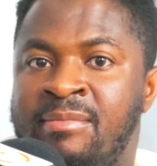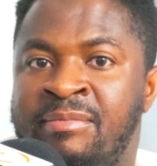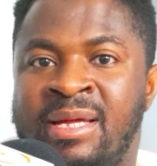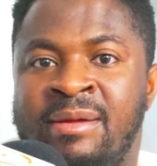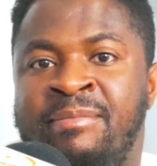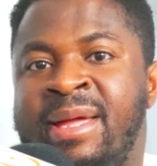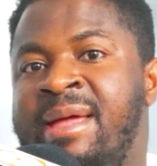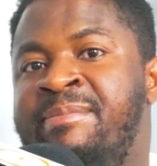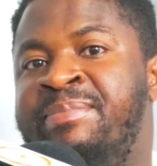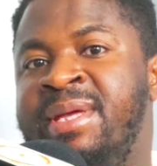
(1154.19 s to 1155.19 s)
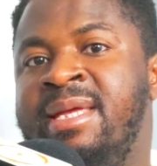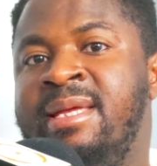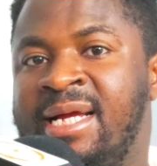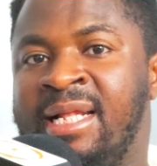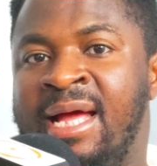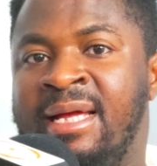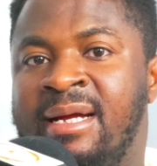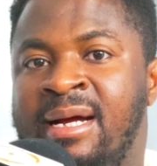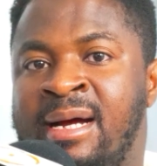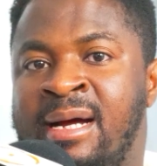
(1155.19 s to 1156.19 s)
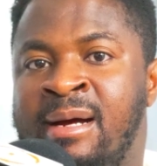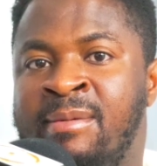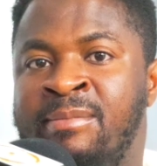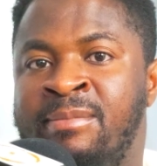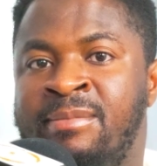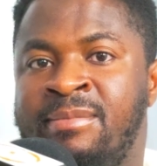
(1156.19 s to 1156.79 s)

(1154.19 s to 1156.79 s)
may be like 30%